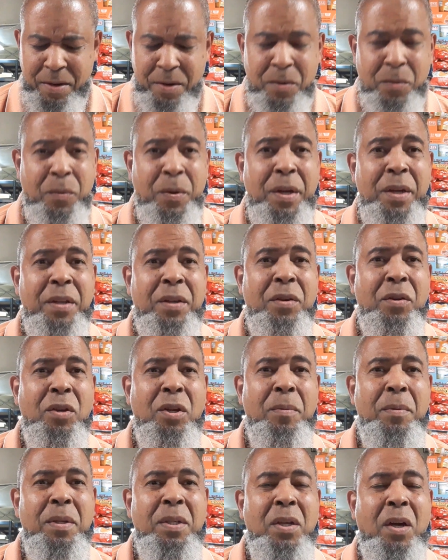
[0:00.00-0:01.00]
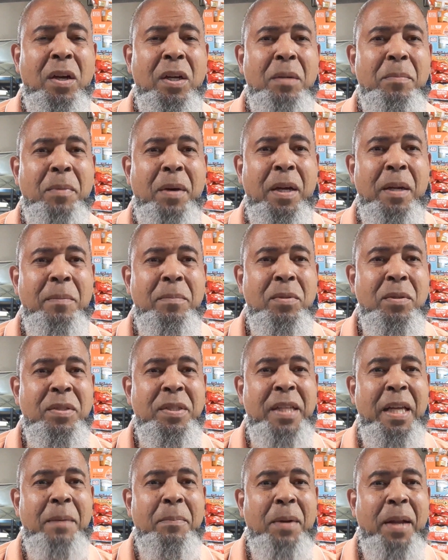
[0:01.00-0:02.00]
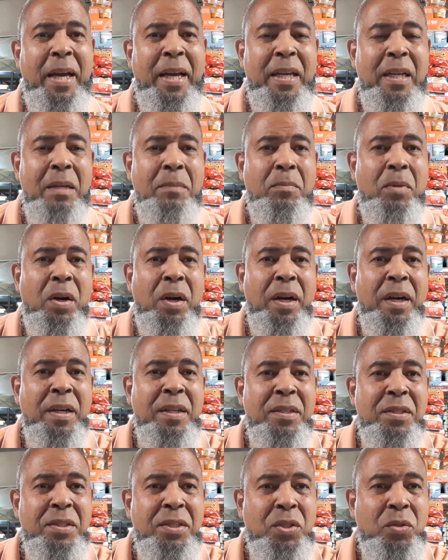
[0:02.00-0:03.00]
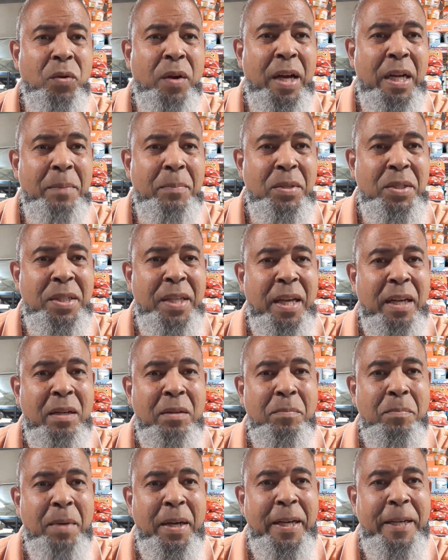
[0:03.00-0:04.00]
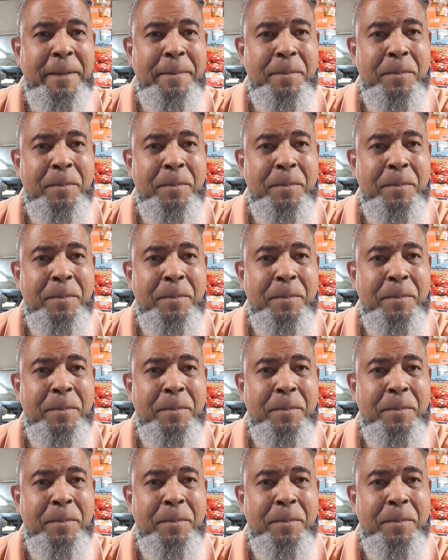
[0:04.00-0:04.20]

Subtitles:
ridicule them and talk about them. So stay black in America. Subscribe to my channel. Bye.